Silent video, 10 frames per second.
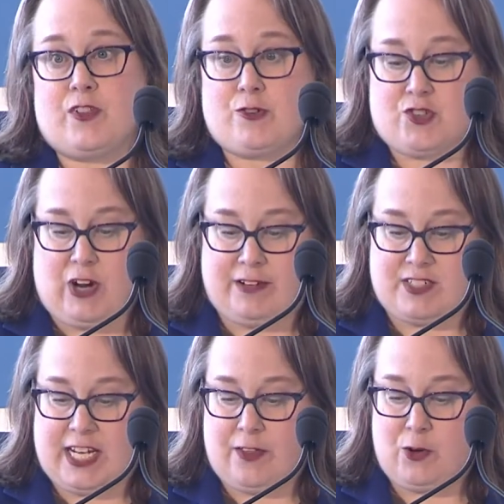our Strive
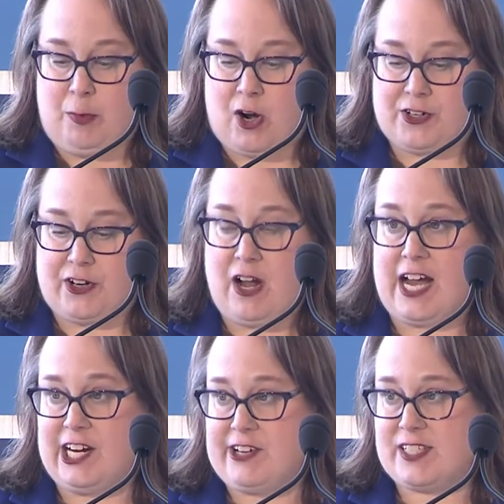Together partner,
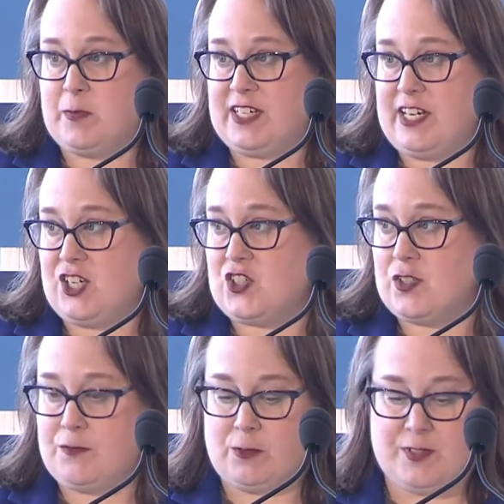Higher Expectations
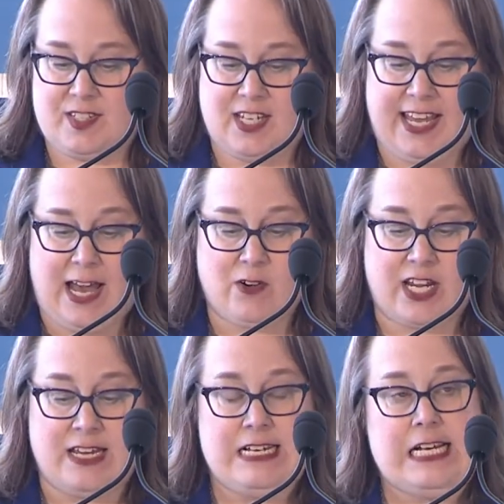for Racine County,
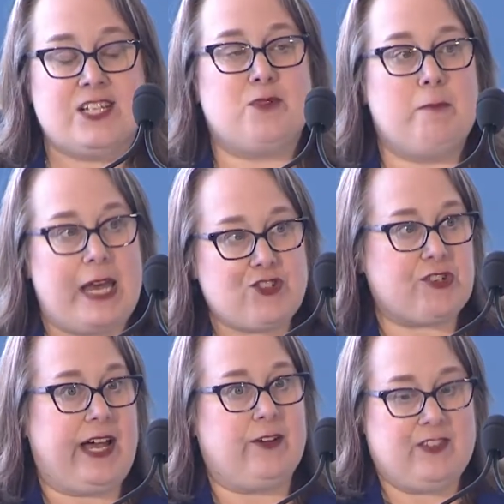to measure
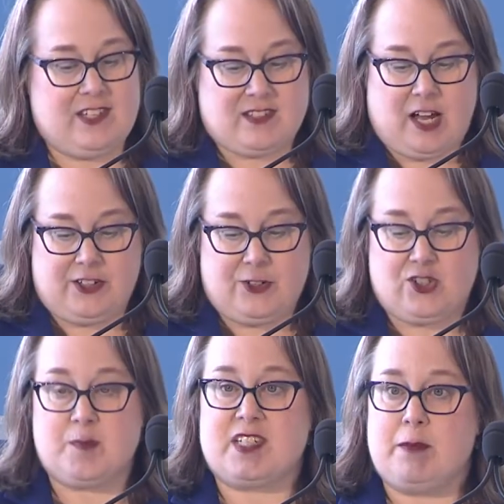how these
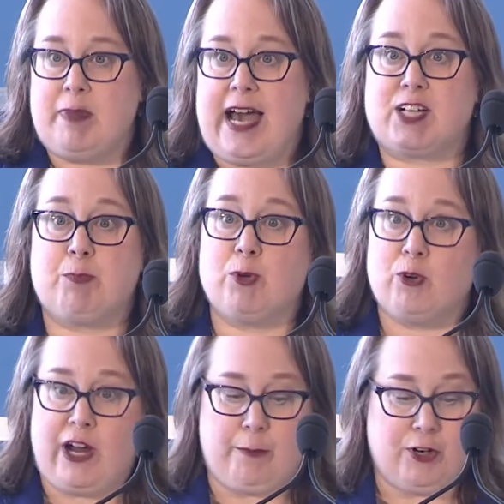scholarships impact
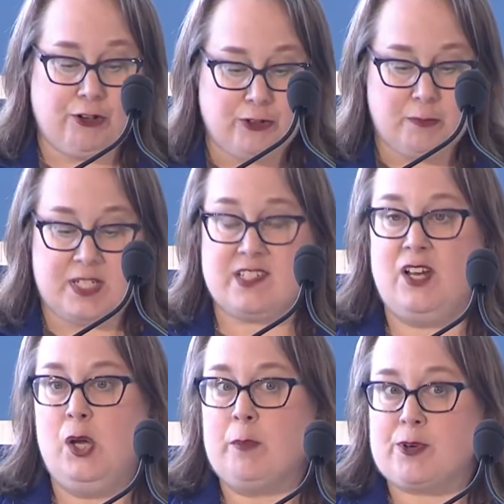program recruitment,
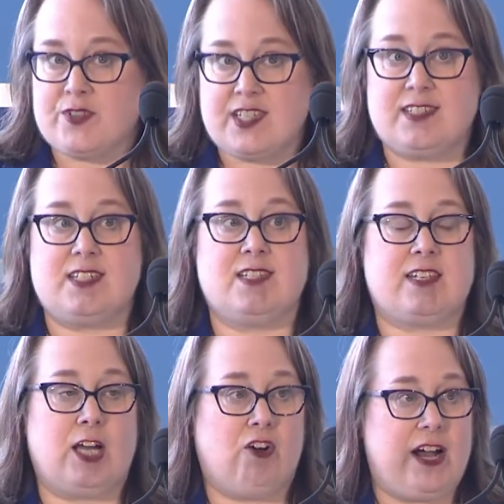persistence,
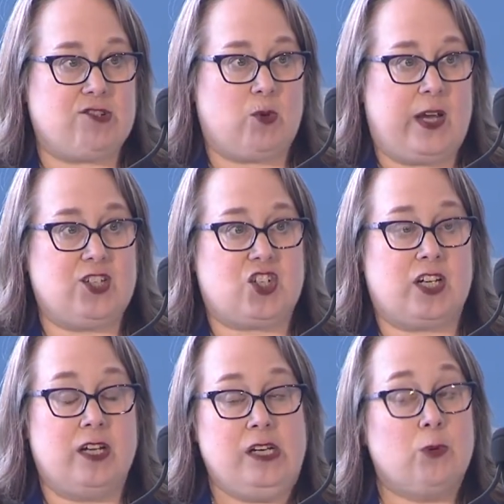and graduation
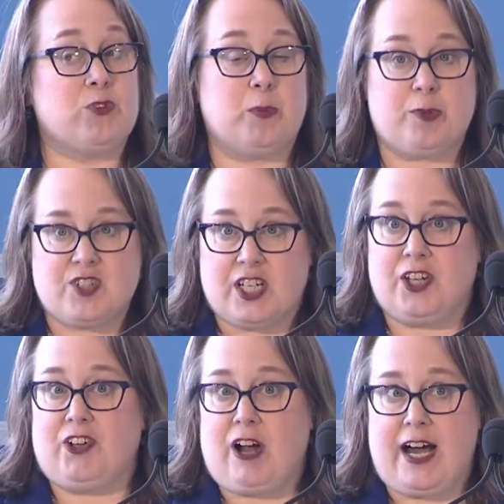with a
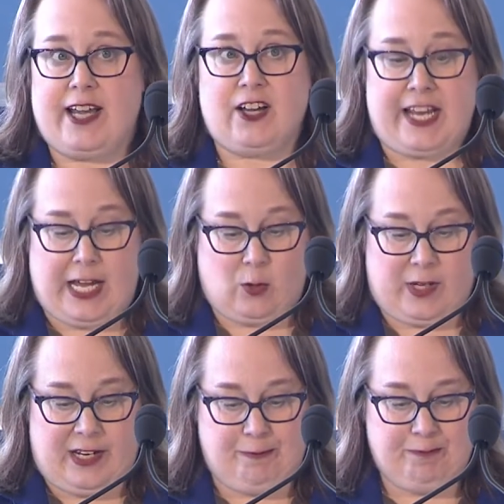particular eye on equity.